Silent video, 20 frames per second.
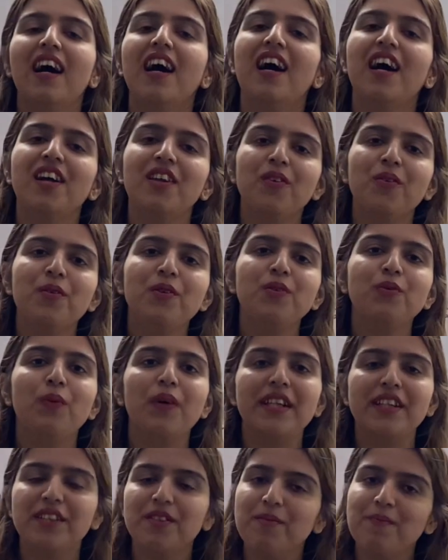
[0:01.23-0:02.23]
Hello and
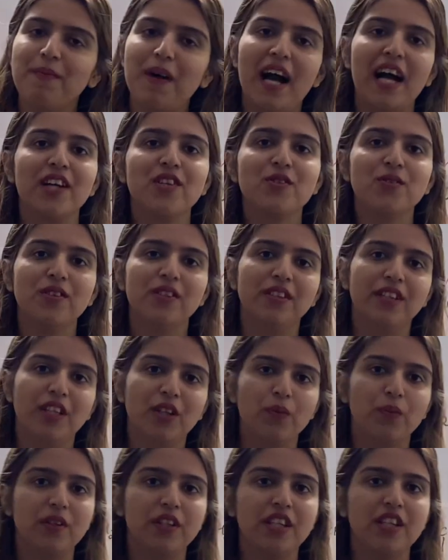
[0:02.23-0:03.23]
welcome back to
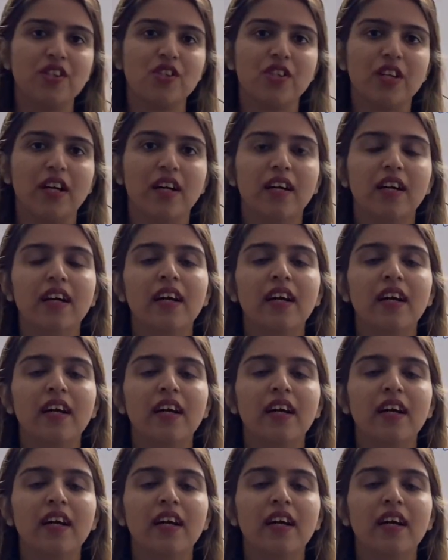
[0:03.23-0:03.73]
Learning with Isha.